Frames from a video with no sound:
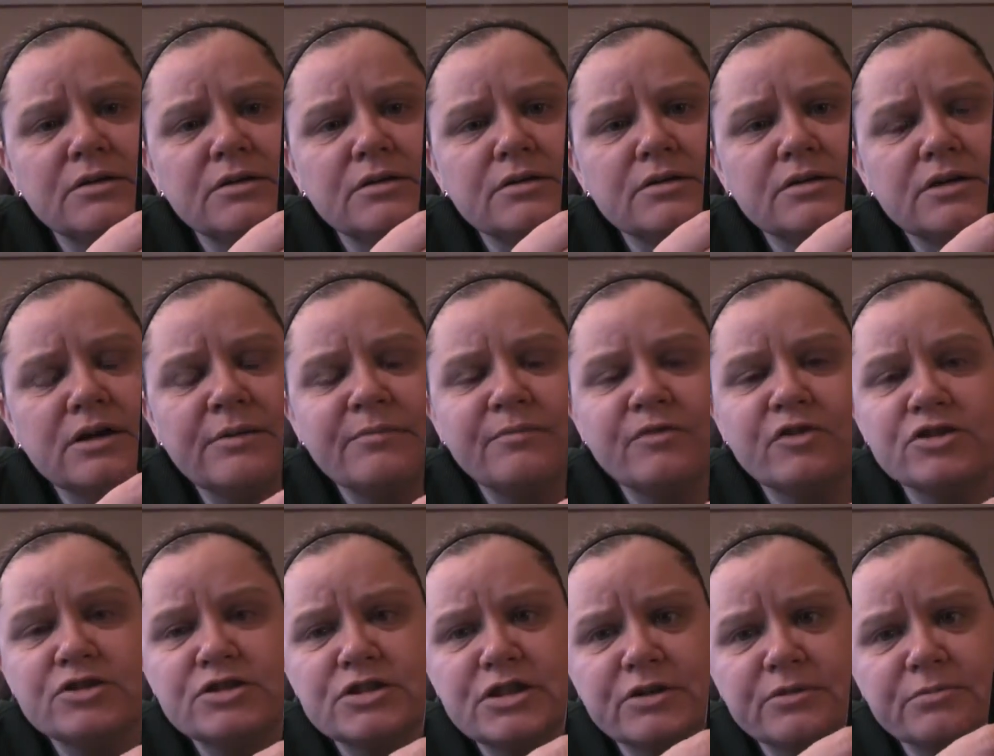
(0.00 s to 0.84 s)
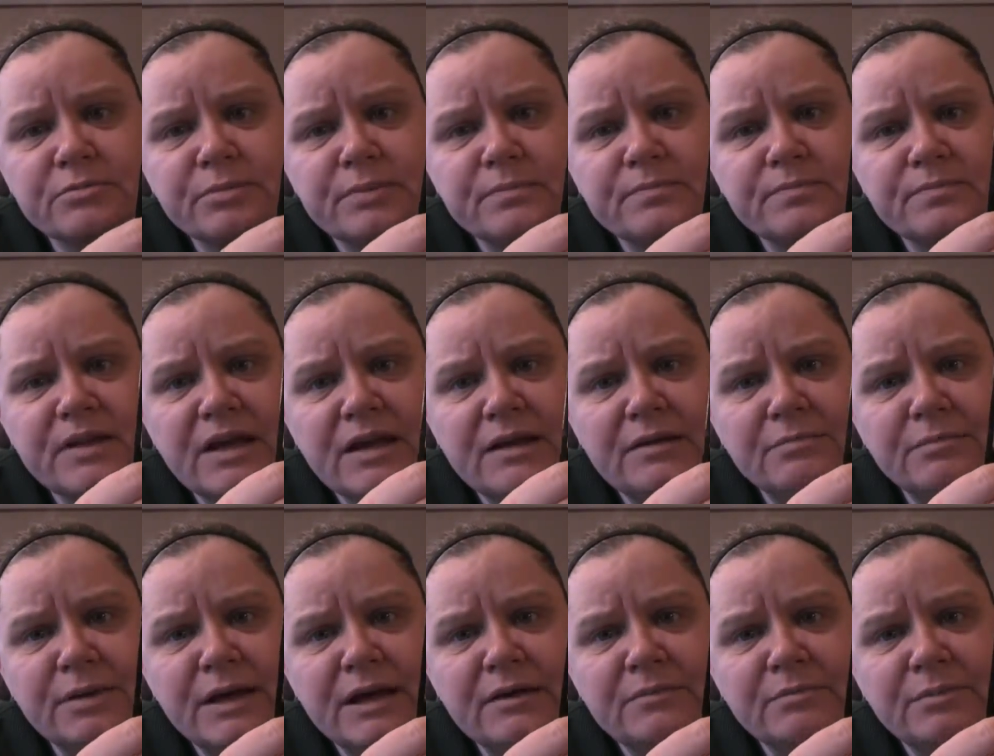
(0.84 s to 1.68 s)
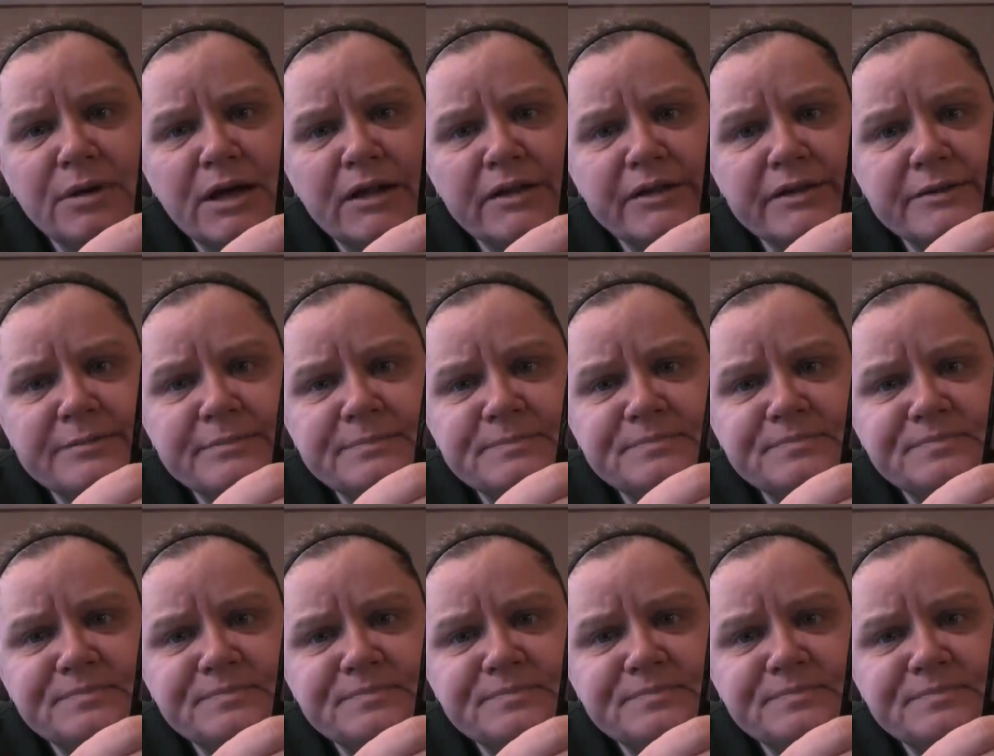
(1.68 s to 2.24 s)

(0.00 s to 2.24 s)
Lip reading: Comfort Zone 8-pan palette.